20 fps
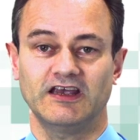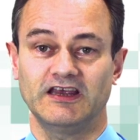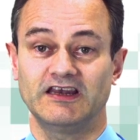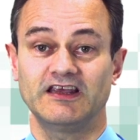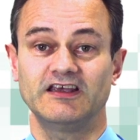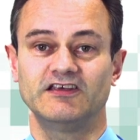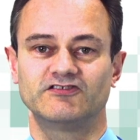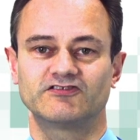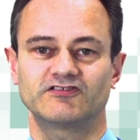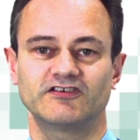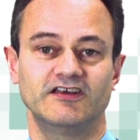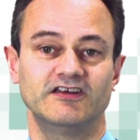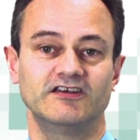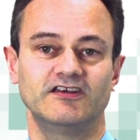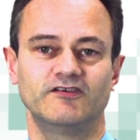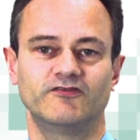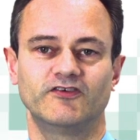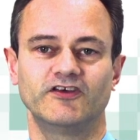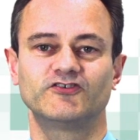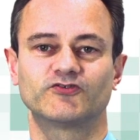in each
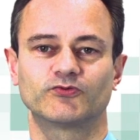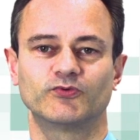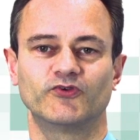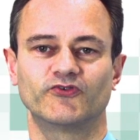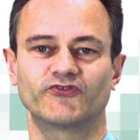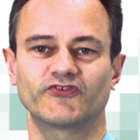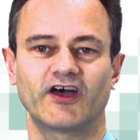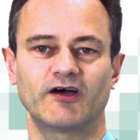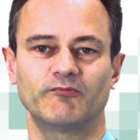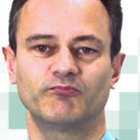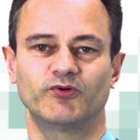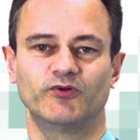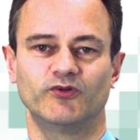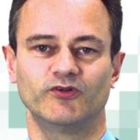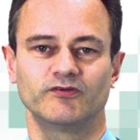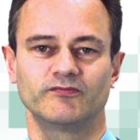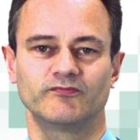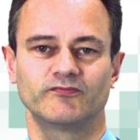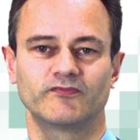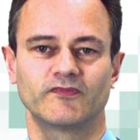individual
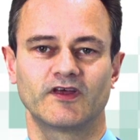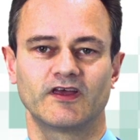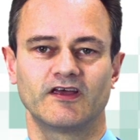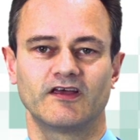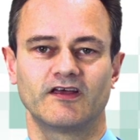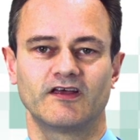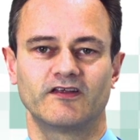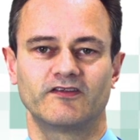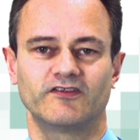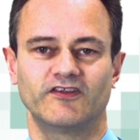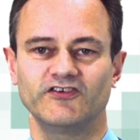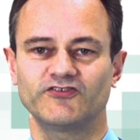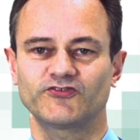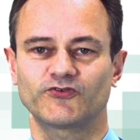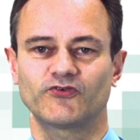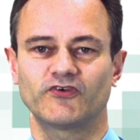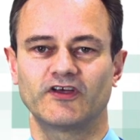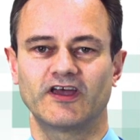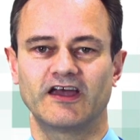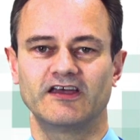sample, this
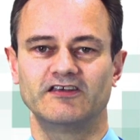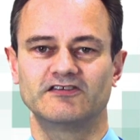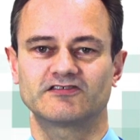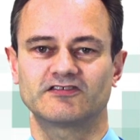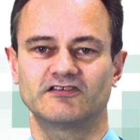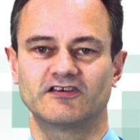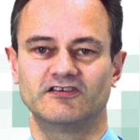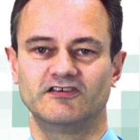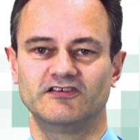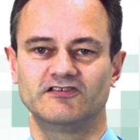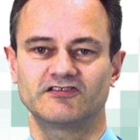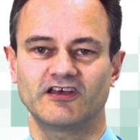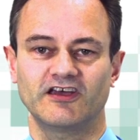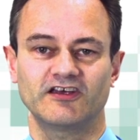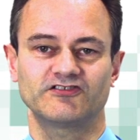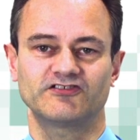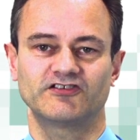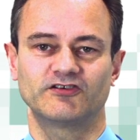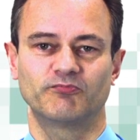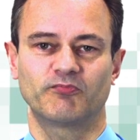creates a
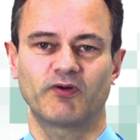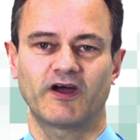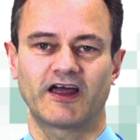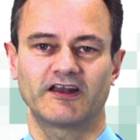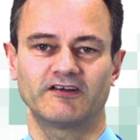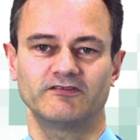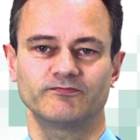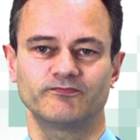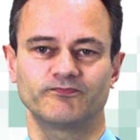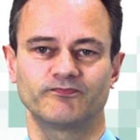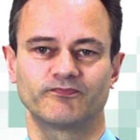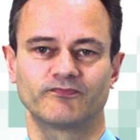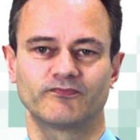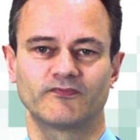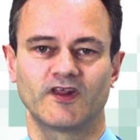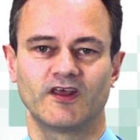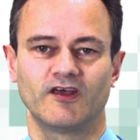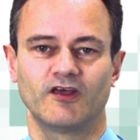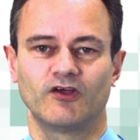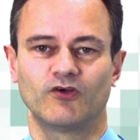detection pattern
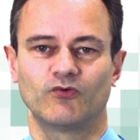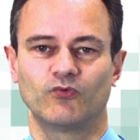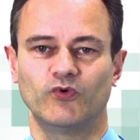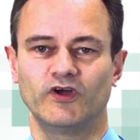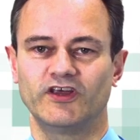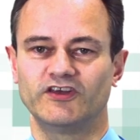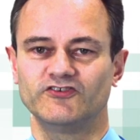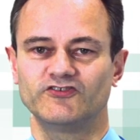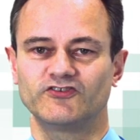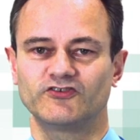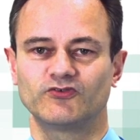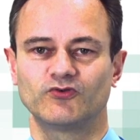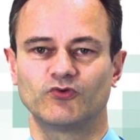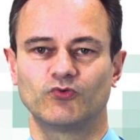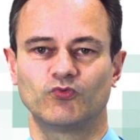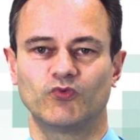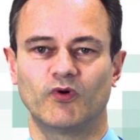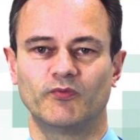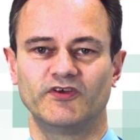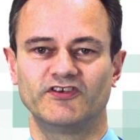which,
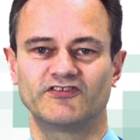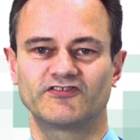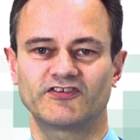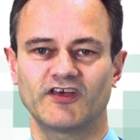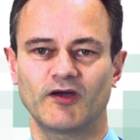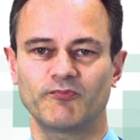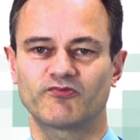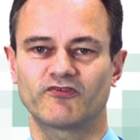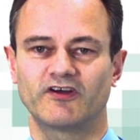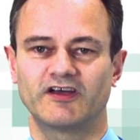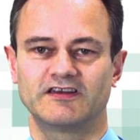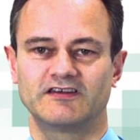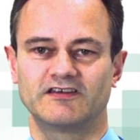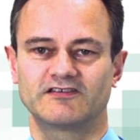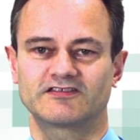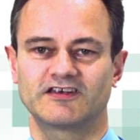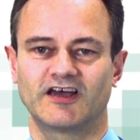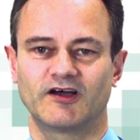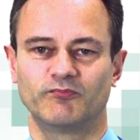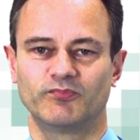when we separate the
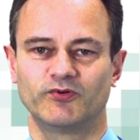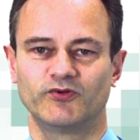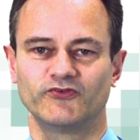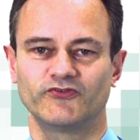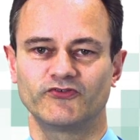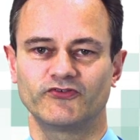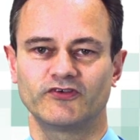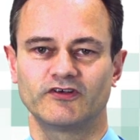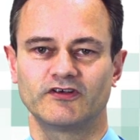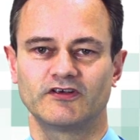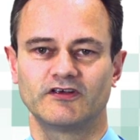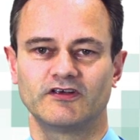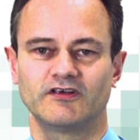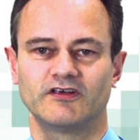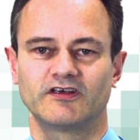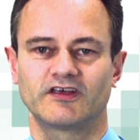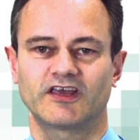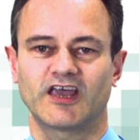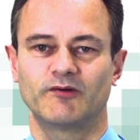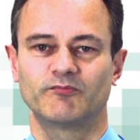samples,
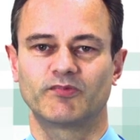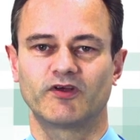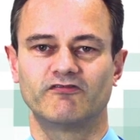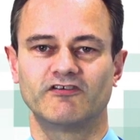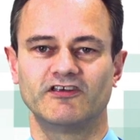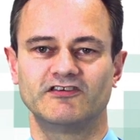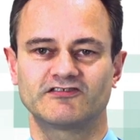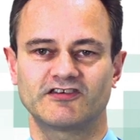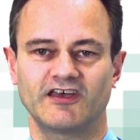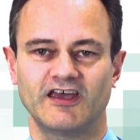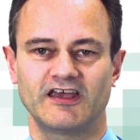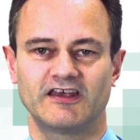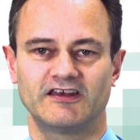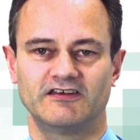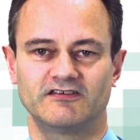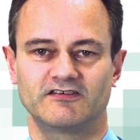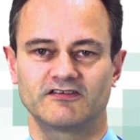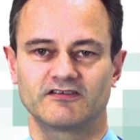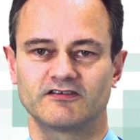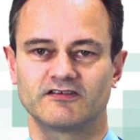can be
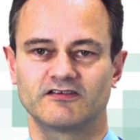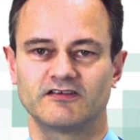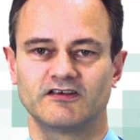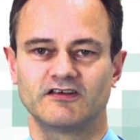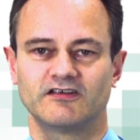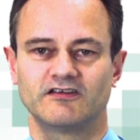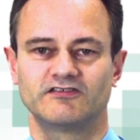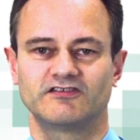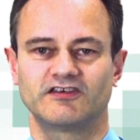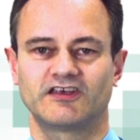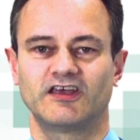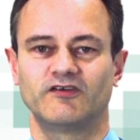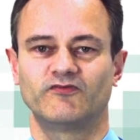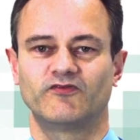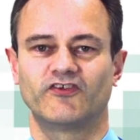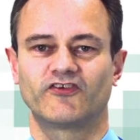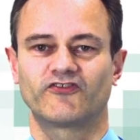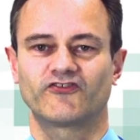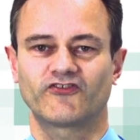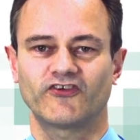retained to
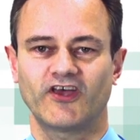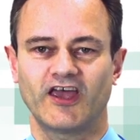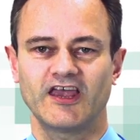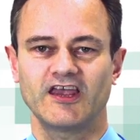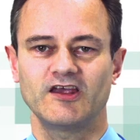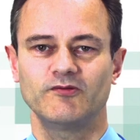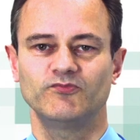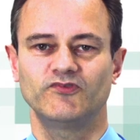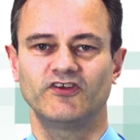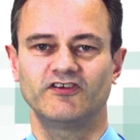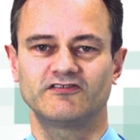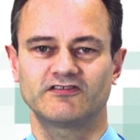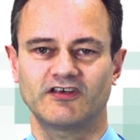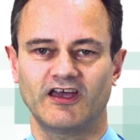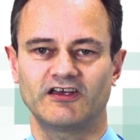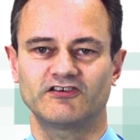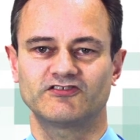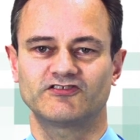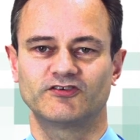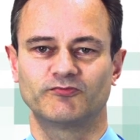give the same
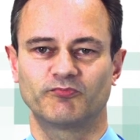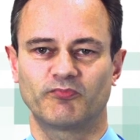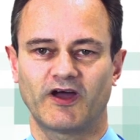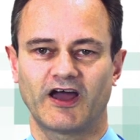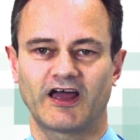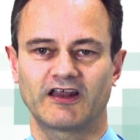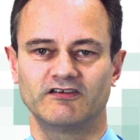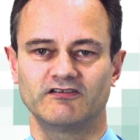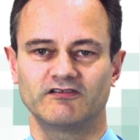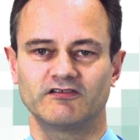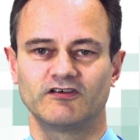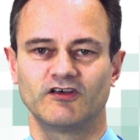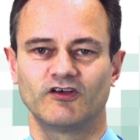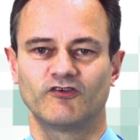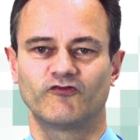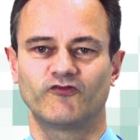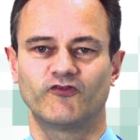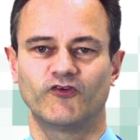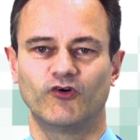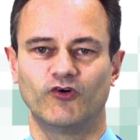detection pattern
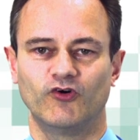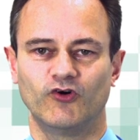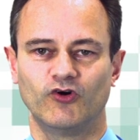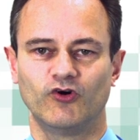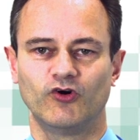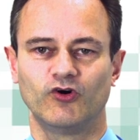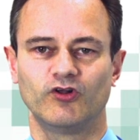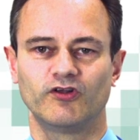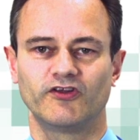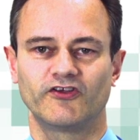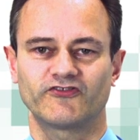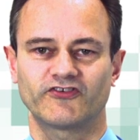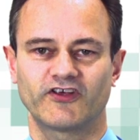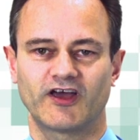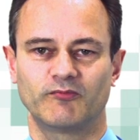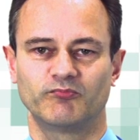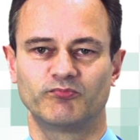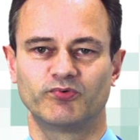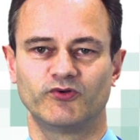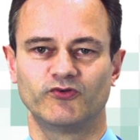for all the
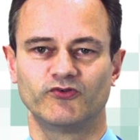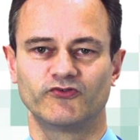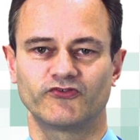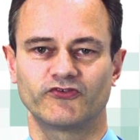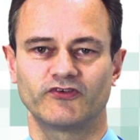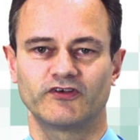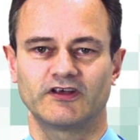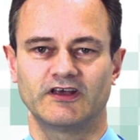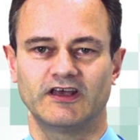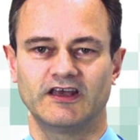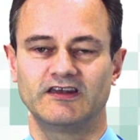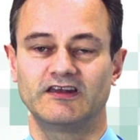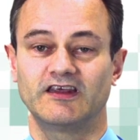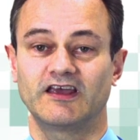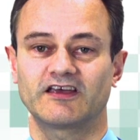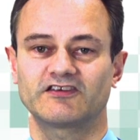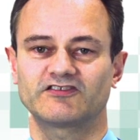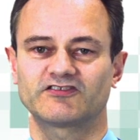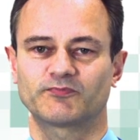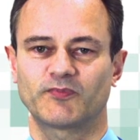samples in the
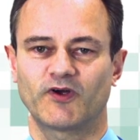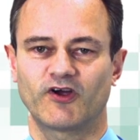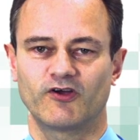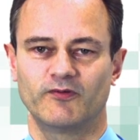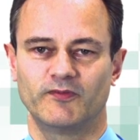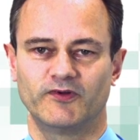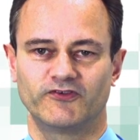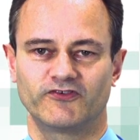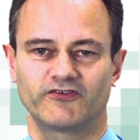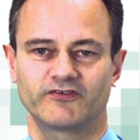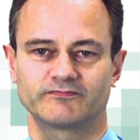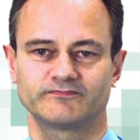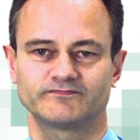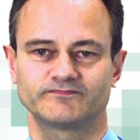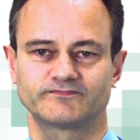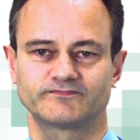experiment.